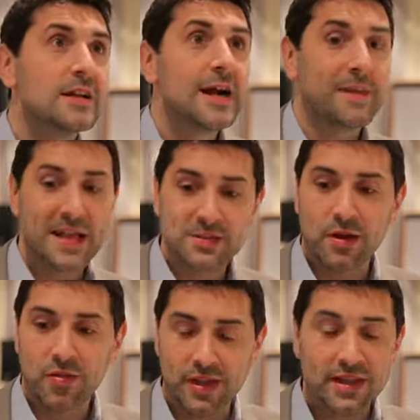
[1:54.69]
That's
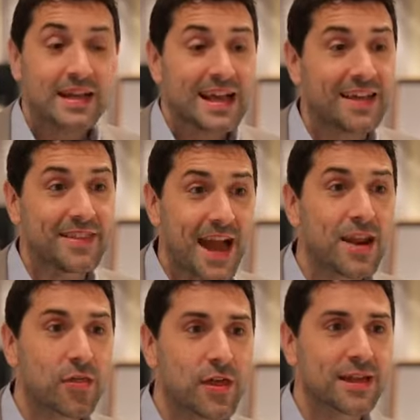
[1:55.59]
one thing. And the
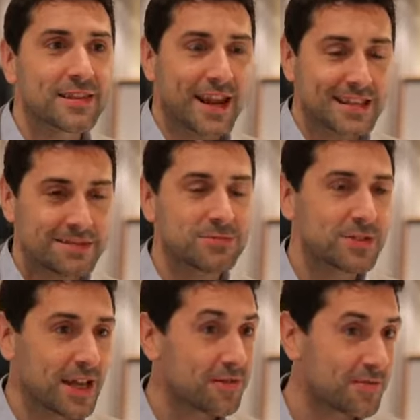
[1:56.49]
other thing that I seem to
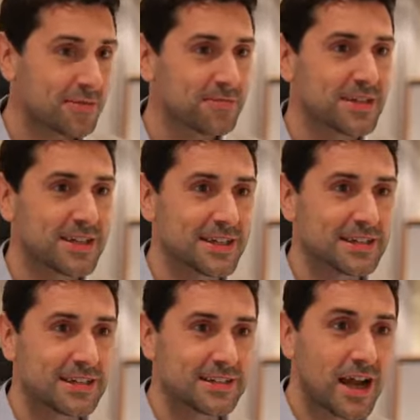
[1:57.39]
get from
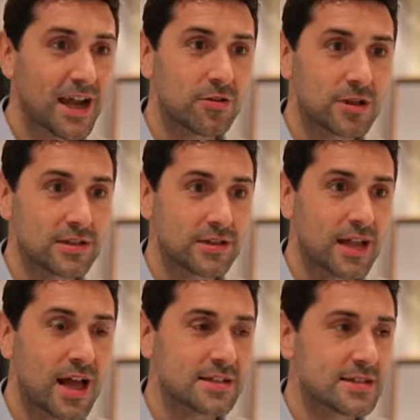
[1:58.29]
the dialogue in the
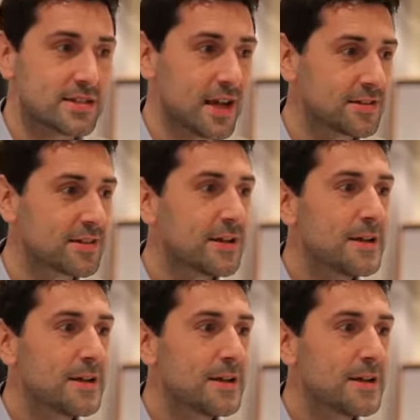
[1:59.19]
class is that